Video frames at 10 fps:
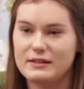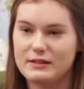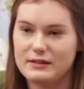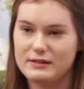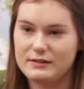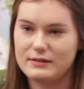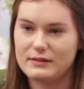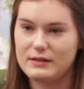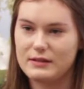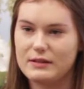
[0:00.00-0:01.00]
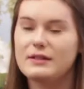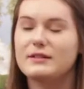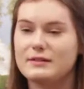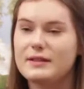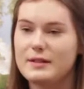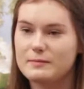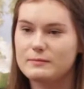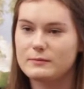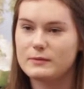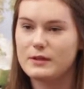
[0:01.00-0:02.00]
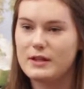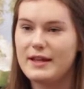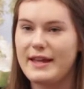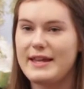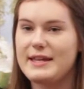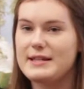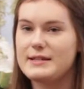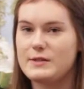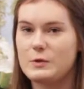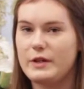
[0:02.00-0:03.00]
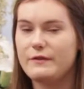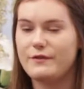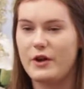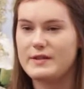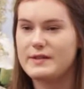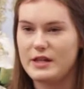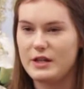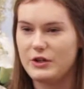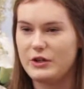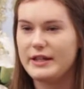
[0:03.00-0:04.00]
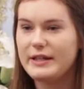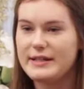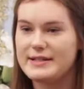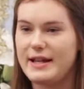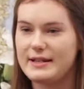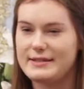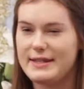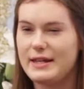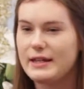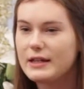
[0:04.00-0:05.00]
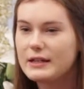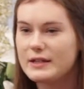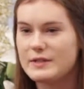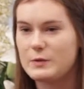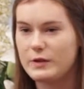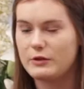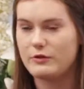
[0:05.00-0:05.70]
Okay, so he's older than you. And what is he doing? He's doing first year uni. He's at Deakin. He's doing